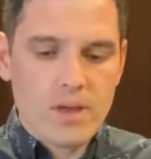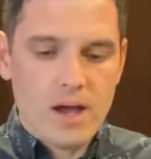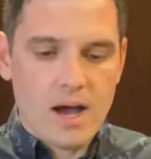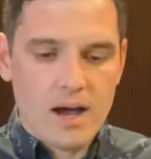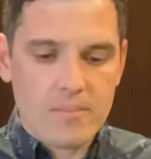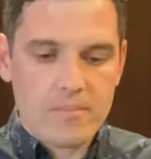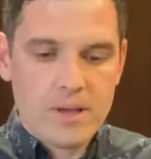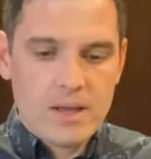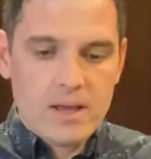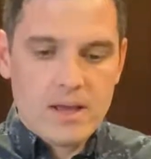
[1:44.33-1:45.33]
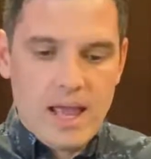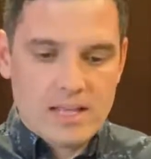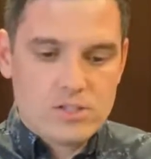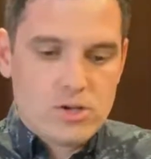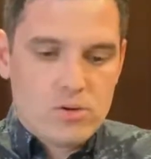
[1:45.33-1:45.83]
Um,
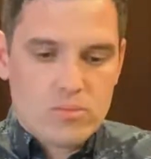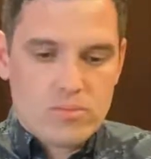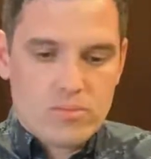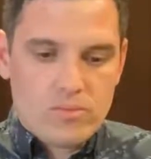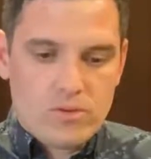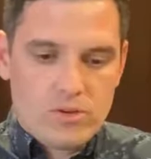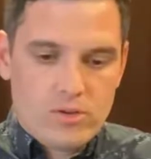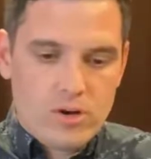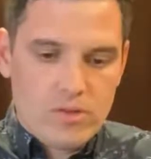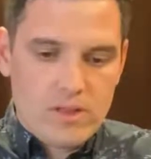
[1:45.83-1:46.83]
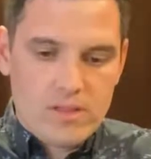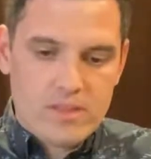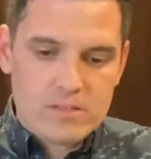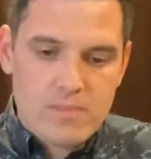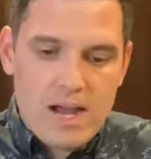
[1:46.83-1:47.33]
and so, you know, the,
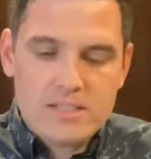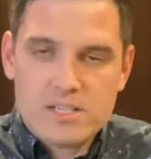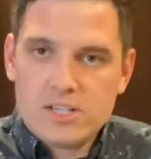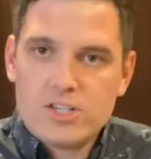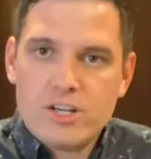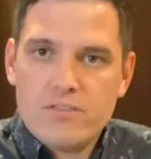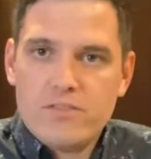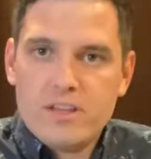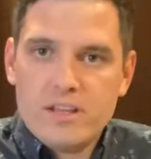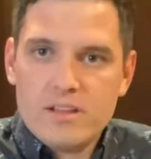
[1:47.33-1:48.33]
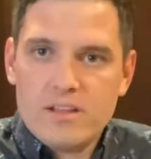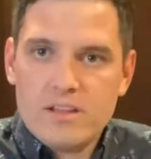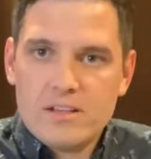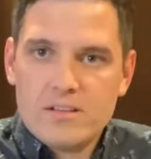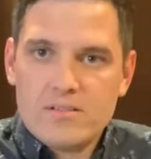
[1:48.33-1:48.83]
this mindset shift that
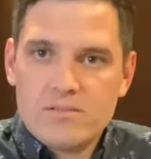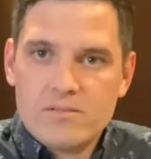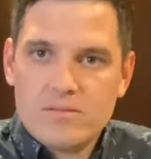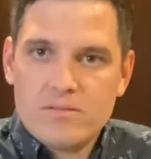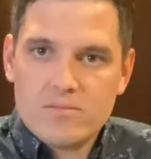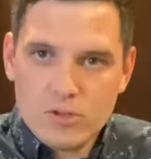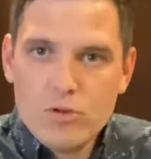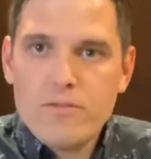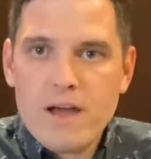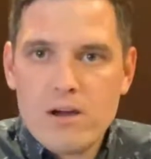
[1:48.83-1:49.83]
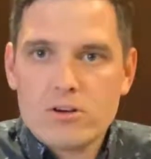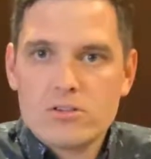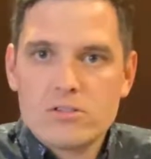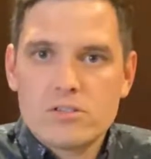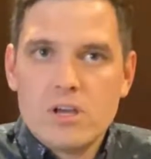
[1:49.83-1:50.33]
that new
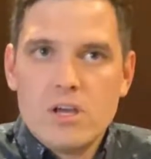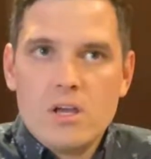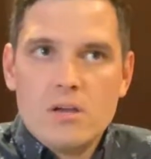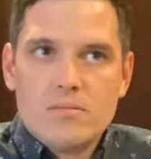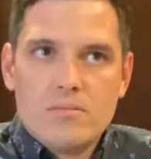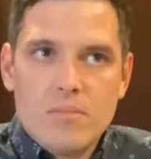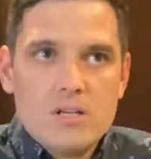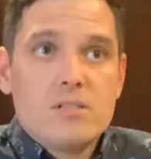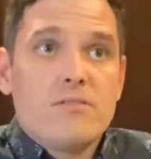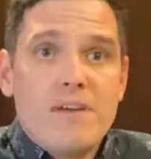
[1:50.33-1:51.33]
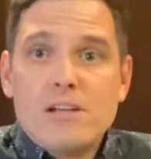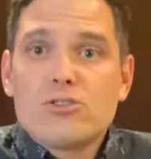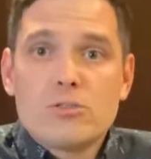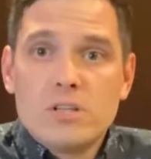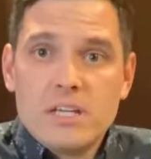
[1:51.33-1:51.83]
founders must
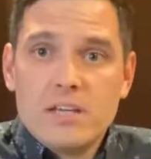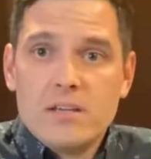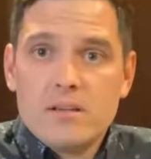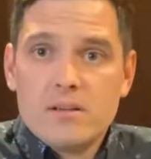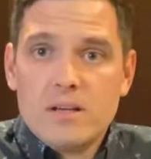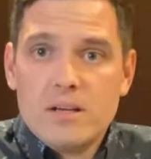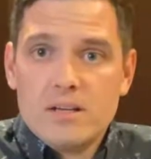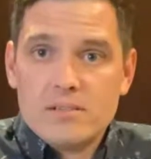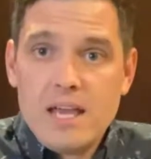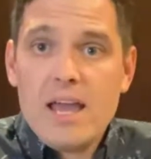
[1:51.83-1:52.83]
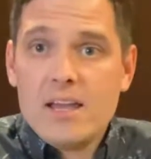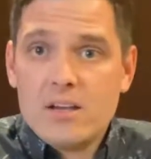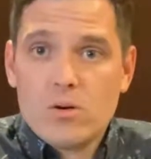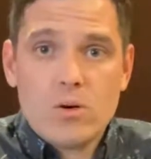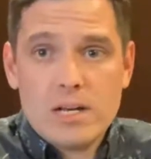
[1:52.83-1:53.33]
eventually uh, take,
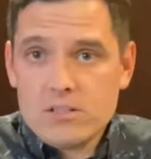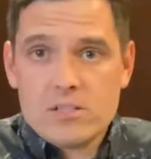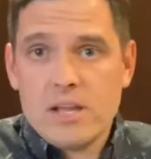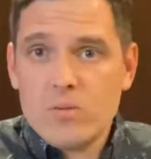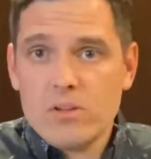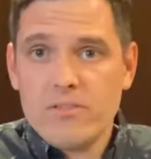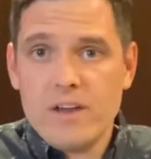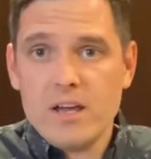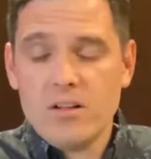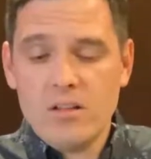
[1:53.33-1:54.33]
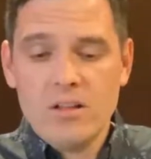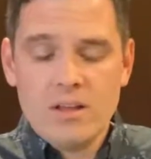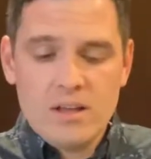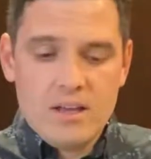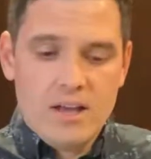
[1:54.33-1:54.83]
or else they will fail,
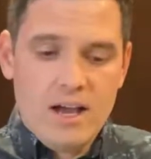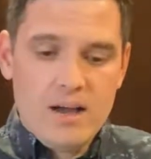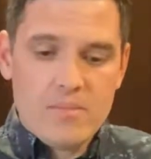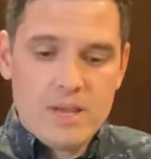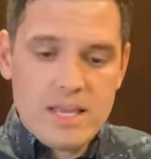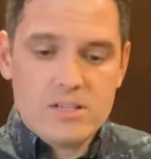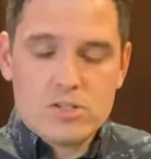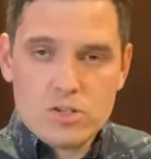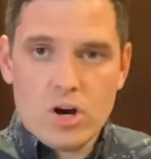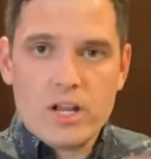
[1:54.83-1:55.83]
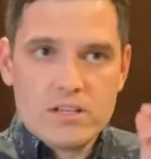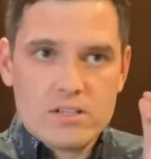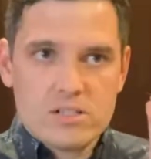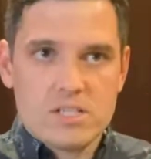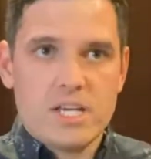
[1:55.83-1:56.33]
um, is starting to
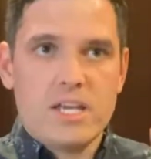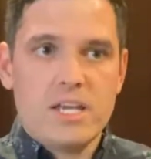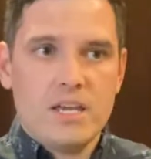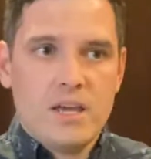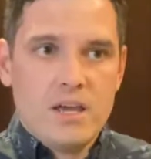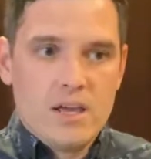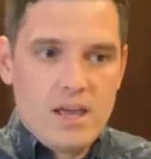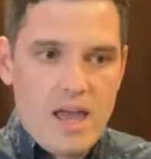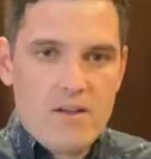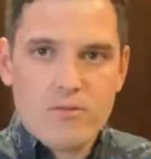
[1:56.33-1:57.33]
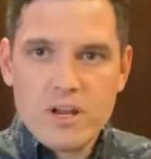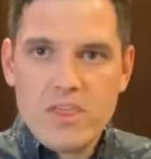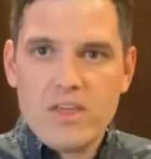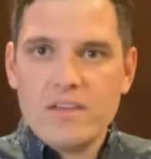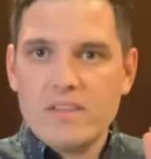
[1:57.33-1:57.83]
see
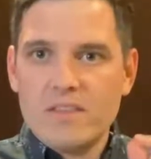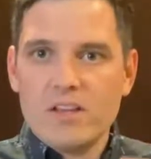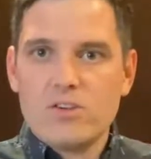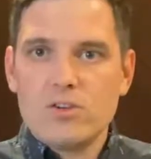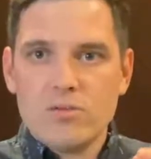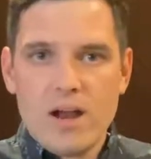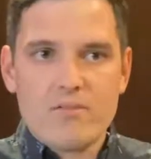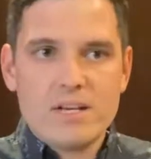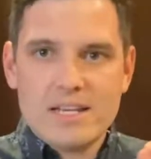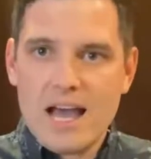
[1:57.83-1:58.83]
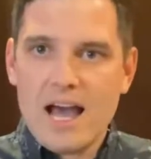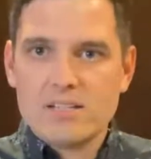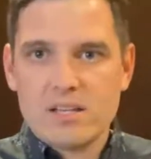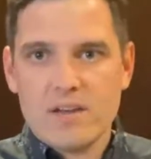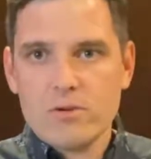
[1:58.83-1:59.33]
everything that they do, every
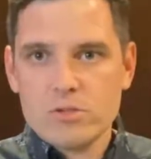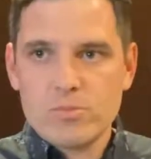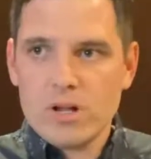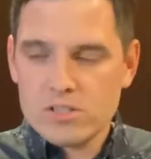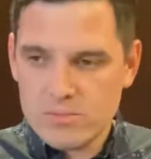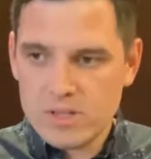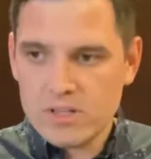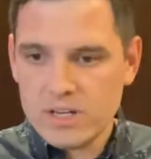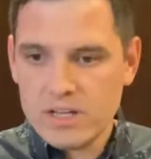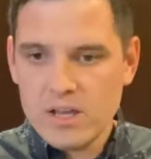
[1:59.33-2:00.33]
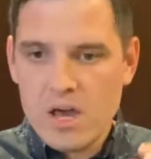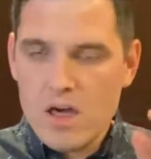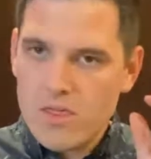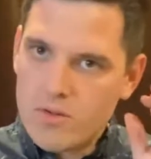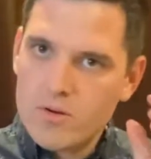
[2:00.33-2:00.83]
task, every responsibility
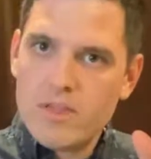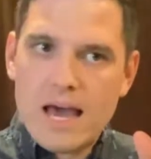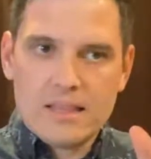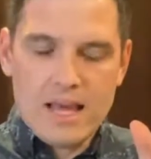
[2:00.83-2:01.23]
through that